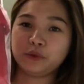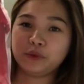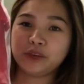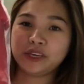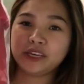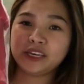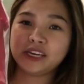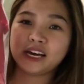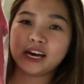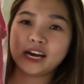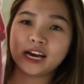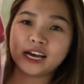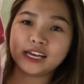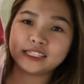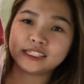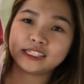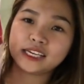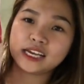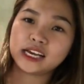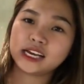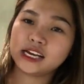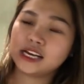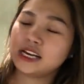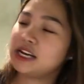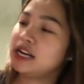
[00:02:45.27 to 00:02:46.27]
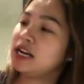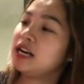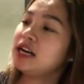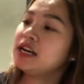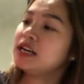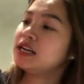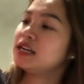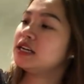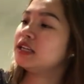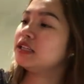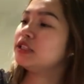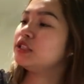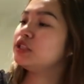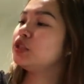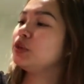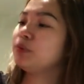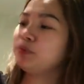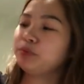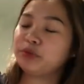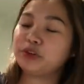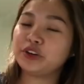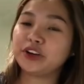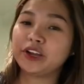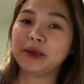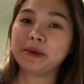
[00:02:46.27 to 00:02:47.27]
we got a
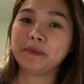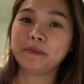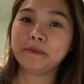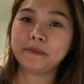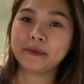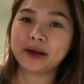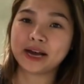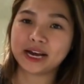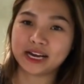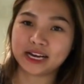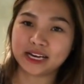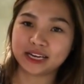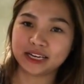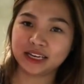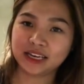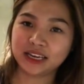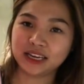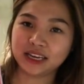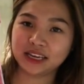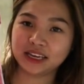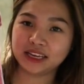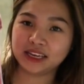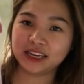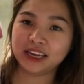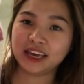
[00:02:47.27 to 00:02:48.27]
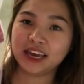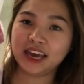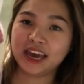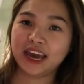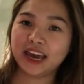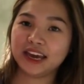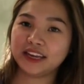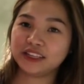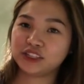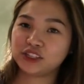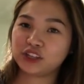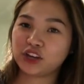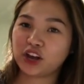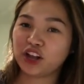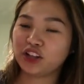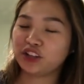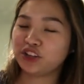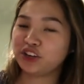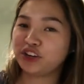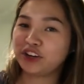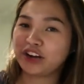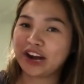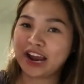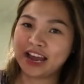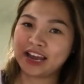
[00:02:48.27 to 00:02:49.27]
Supreme bag. It's
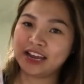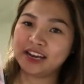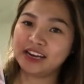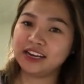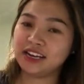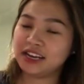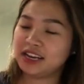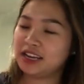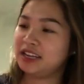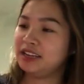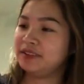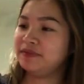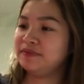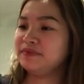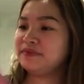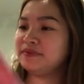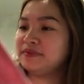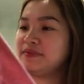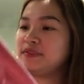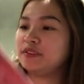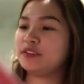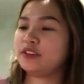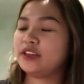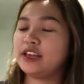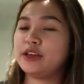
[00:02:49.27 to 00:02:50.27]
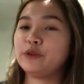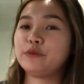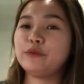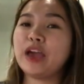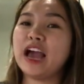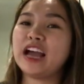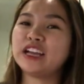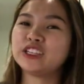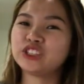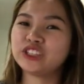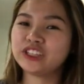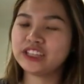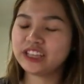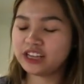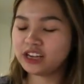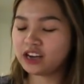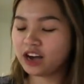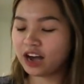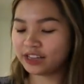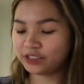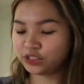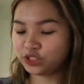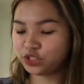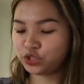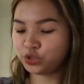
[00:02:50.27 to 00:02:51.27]
color red. We actually
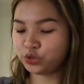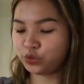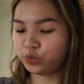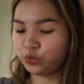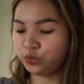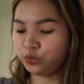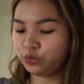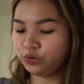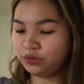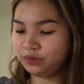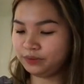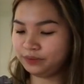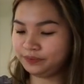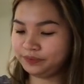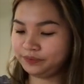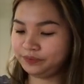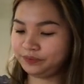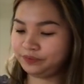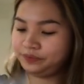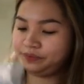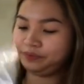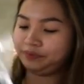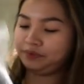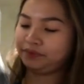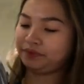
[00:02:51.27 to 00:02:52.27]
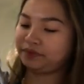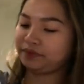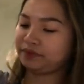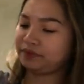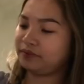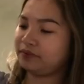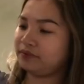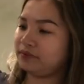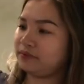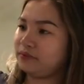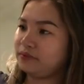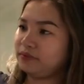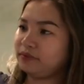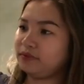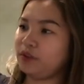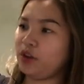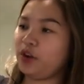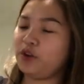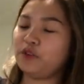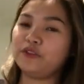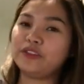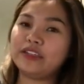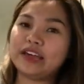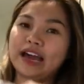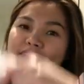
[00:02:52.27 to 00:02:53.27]
got two of